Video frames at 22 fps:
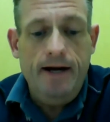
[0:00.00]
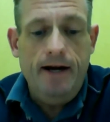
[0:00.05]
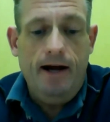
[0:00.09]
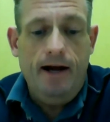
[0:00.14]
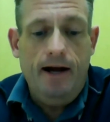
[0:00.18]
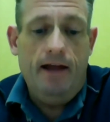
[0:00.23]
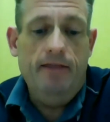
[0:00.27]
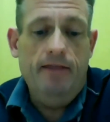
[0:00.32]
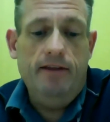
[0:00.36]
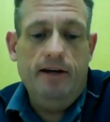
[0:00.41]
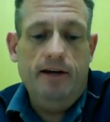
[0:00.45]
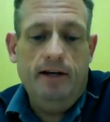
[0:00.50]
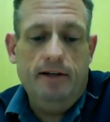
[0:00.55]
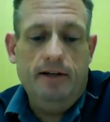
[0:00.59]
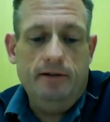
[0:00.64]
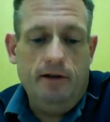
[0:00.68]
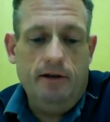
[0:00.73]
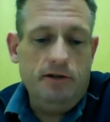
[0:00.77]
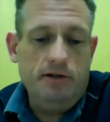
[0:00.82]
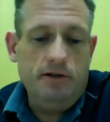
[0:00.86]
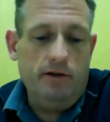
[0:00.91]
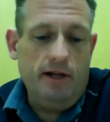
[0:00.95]
And then,
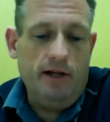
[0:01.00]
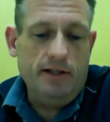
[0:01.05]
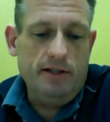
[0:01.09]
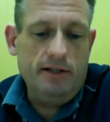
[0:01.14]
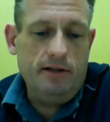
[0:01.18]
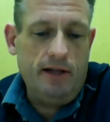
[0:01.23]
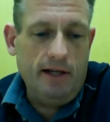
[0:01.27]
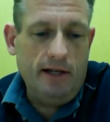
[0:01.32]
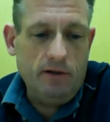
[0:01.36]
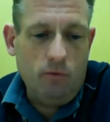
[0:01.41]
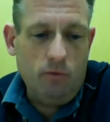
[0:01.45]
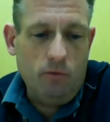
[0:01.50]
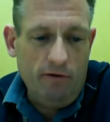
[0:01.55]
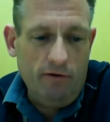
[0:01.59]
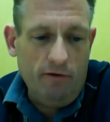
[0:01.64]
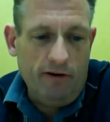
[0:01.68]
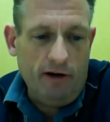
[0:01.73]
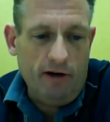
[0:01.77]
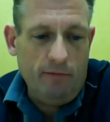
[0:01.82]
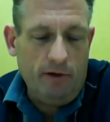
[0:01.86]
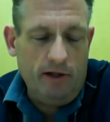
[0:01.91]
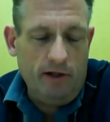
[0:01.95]
so that's one
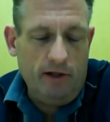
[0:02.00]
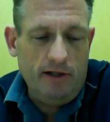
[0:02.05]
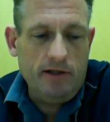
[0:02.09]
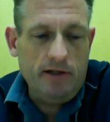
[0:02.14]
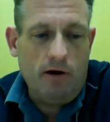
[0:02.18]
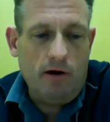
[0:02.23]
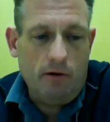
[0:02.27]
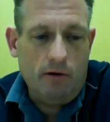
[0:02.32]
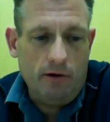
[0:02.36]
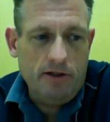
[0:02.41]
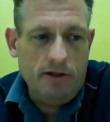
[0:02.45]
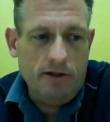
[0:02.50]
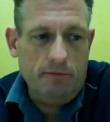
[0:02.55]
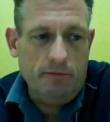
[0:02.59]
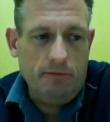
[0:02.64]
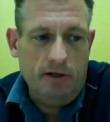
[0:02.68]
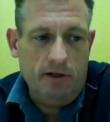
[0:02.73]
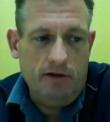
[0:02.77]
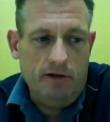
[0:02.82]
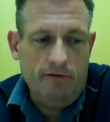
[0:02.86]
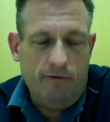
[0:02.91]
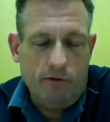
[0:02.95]
family that's already
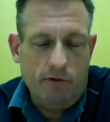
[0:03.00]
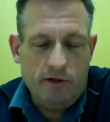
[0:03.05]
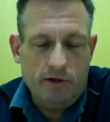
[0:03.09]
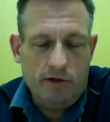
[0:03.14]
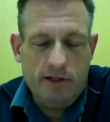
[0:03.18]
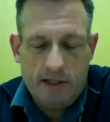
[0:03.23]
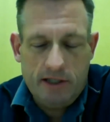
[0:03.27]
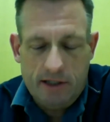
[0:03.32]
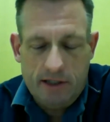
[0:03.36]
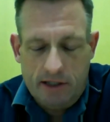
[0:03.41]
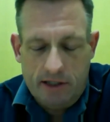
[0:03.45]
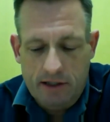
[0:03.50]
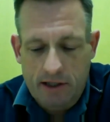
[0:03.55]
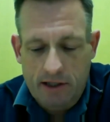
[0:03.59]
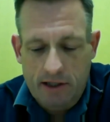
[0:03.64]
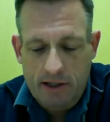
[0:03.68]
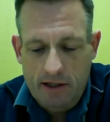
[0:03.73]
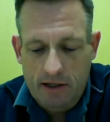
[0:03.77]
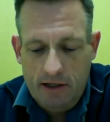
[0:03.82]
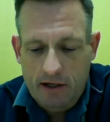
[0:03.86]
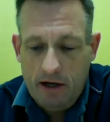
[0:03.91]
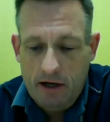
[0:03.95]
submitted, the 460.
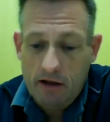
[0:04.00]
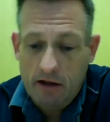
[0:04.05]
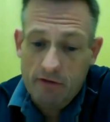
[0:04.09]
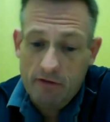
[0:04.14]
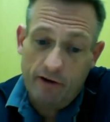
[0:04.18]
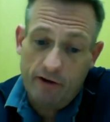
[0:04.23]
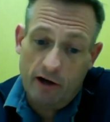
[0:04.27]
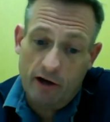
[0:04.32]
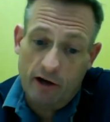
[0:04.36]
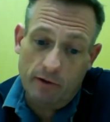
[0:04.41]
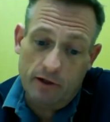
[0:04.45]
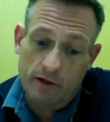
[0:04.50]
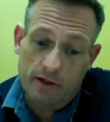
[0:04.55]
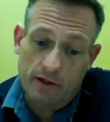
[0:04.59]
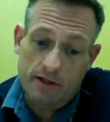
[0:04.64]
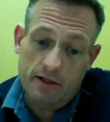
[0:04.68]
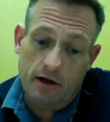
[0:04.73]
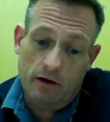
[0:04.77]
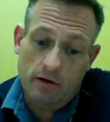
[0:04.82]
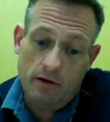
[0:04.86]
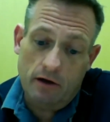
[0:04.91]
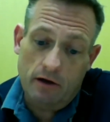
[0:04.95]
And then another family that's
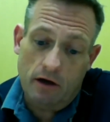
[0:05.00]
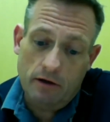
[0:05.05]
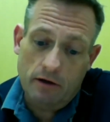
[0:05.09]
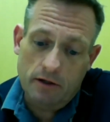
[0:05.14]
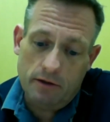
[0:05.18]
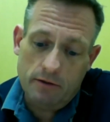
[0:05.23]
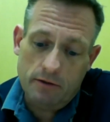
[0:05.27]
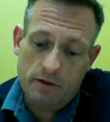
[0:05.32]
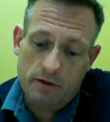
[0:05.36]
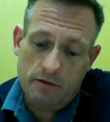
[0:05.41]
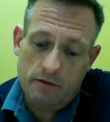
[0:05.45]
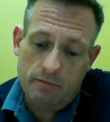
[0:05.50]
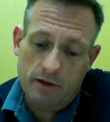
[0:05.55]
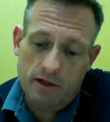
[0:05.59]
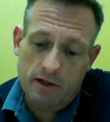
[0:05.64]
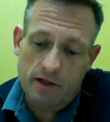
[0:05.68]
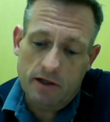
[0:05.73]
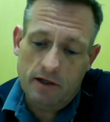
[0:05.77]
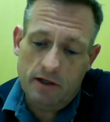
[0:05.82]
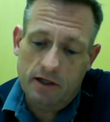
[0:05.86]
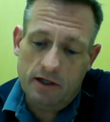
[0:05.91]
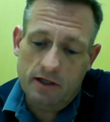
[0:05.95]
also
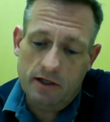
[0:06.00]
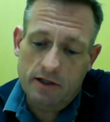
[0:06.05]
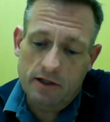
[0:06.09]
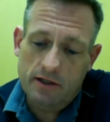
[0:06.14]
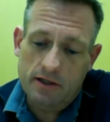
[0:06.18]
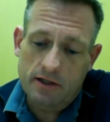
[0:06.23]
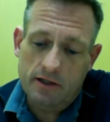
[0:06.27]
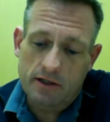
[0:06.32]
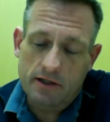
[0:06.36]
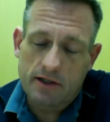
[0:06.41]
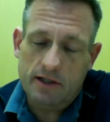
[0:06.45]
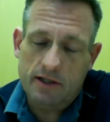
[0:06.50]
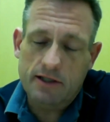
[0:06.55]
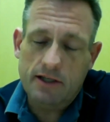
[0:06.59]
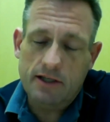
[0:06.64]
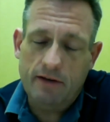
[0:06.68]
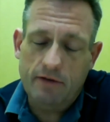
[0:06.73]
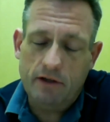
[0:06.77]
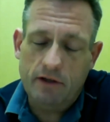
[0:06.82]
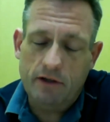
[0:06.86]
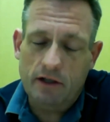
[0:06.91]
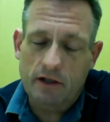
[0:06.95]
submitted is the
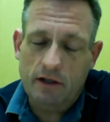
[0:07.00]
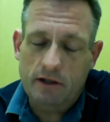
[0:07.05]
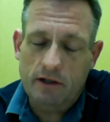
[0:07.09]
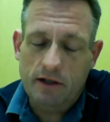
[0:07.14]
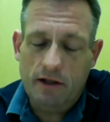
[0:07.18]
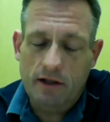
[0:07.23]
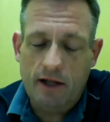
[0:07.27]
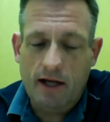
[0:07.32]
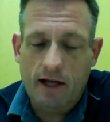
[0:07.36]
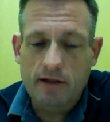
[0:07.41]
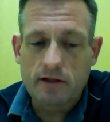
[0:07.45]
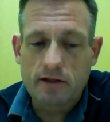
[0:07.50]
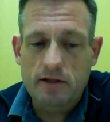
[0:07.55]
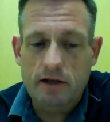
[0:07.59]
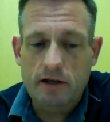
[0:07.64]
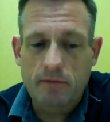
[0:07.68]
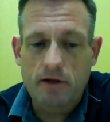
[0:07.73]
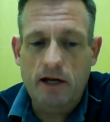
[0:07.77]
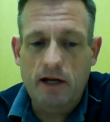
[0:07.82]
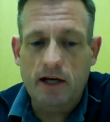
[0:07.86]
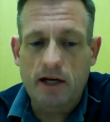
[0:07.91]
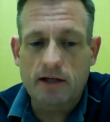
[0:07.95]
670. And that
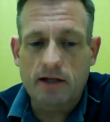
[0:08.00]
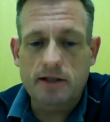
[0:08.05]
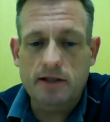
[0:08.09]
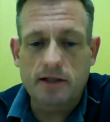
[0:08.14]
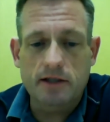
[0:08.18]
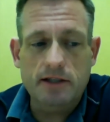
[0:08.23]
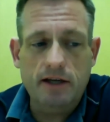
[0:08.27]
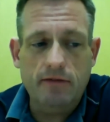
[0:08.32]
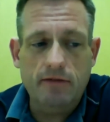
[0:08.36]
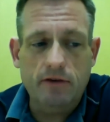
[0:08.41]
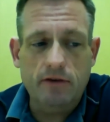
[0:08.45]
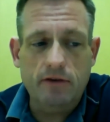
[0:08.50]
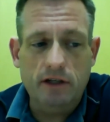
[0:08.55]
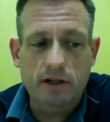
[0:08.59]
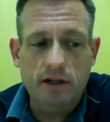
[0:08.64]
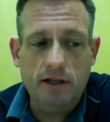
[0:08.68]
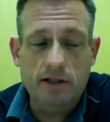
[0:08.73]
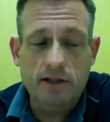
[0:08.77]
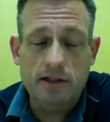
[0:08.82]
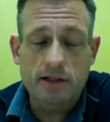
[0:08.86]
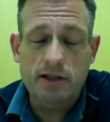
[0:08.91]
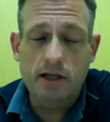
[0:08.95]
Summit X670
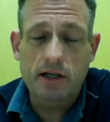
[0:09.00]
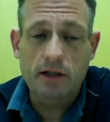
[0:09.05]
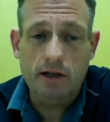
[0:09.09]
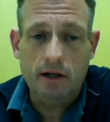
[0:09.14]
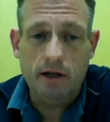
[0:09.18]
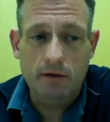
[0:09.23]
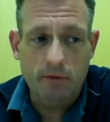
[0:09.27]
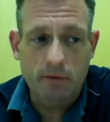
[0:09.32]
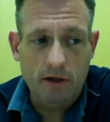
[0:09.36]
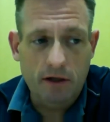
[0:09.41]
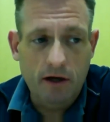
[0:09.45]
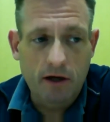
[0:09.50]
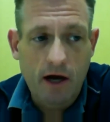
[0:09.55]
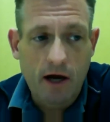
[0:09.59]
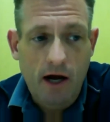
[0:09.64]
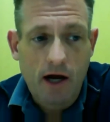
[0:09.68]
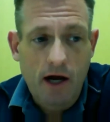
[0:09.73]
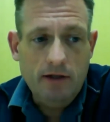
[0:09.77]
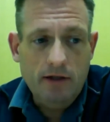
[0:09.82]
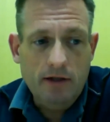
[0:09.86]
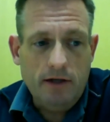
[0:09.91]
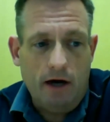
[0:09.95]
is a 10 gigabit
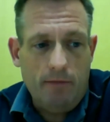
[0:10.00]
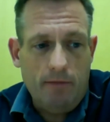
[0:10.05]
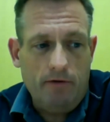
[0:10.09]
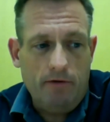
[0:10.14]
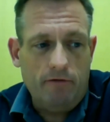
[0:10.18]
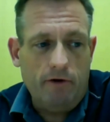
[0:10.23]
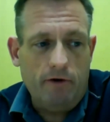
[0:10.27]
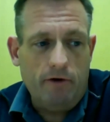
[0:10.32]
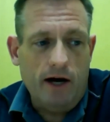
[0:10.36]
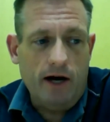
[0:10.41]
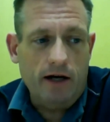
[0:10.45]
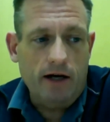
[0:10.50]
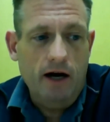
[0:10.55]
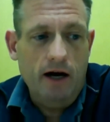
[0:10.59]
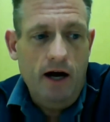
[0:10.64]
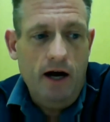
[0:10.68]
copper rack